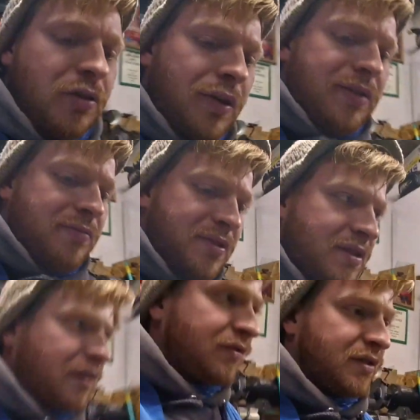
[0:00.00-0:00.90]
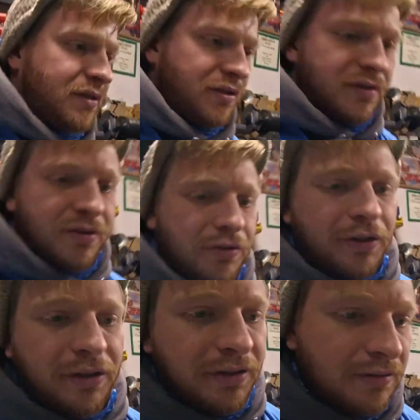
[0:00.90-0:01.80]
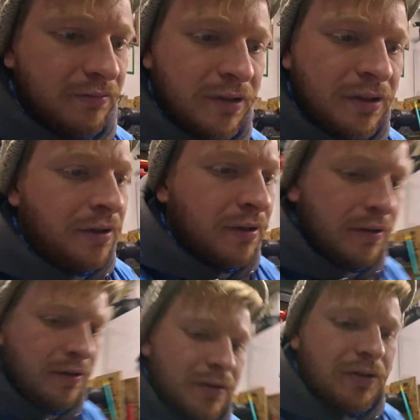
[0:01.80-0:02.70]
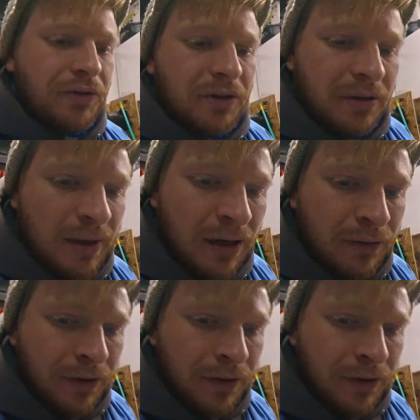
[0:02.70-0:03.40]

Go get some stuff to just drill them out